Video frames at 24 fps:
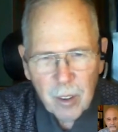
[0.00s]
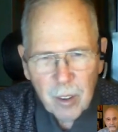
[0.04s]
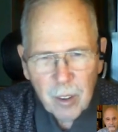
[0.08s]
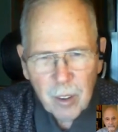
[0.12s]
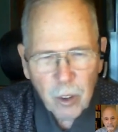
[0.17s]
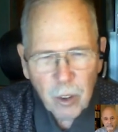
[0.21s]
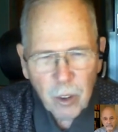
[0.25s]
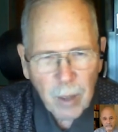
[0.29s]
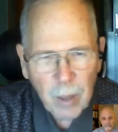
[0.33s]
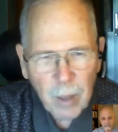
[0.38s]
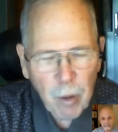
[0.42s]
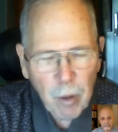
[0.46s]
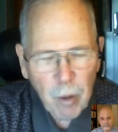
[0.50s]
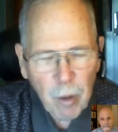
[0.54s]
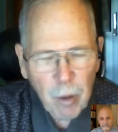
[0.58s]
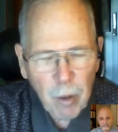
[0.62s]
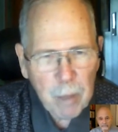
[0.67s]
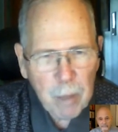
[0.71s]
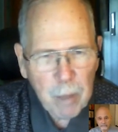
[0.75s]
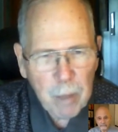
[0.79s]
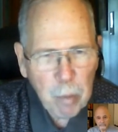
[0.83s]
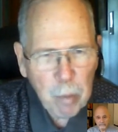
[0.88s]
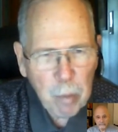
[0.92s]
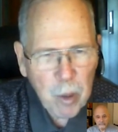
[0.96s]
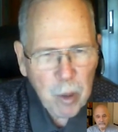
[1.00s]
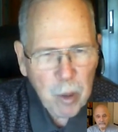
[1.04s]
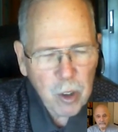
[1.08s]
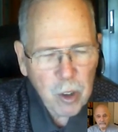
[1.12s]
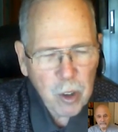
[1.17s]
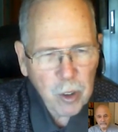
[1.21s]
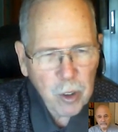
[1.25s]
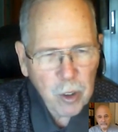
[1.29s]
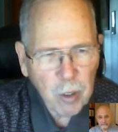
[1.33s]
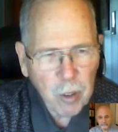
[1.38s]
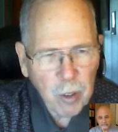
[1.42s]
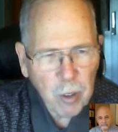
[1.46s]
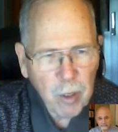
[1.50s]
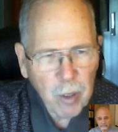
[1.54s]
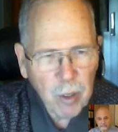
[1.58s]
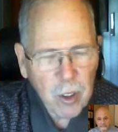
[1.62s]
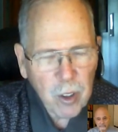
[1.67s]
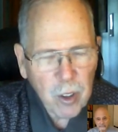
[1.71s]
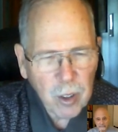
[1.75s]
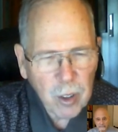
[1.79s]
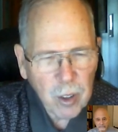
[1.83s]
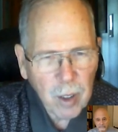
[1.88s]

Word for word: So that would be permissionless innovation.